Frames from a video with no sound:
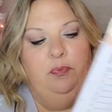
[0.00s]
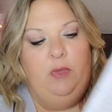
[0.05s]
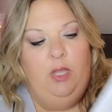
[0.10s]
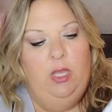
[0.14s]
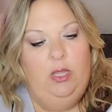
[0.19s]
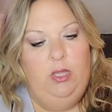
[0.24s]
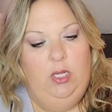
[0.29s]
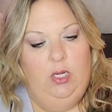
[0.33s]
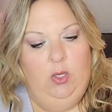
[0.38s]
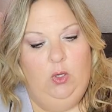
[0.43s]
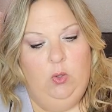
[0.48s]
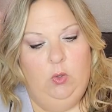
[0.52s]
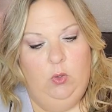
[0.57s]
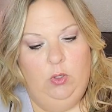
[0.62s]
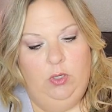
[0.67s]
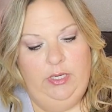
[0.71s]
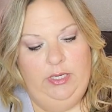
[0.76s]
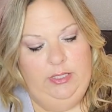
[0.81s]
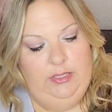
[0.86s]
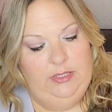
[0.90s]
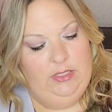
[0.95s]
And then
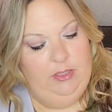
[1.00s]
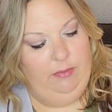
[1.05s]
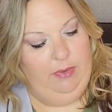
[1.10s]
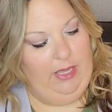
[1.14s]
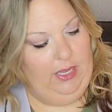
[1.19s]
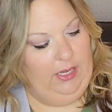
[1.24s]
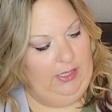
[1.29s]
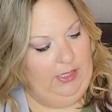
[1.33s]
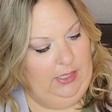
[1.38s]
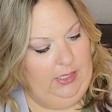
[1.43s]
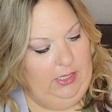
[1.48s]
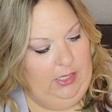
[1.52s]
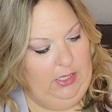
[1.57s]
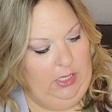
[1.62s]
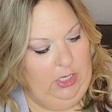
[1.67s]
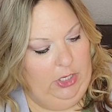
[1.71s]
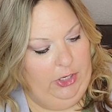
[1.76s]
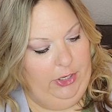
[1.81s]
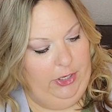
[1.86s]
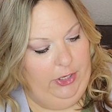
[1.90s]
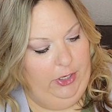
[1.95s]
according to back
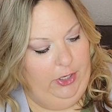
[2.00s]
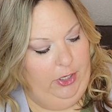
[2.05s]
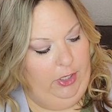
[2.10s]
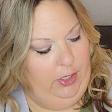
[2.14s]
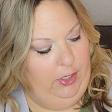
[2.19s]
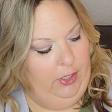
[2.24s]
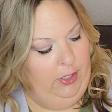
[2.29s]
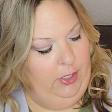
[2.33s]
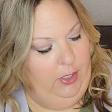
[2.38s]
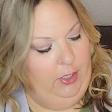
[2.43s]
here,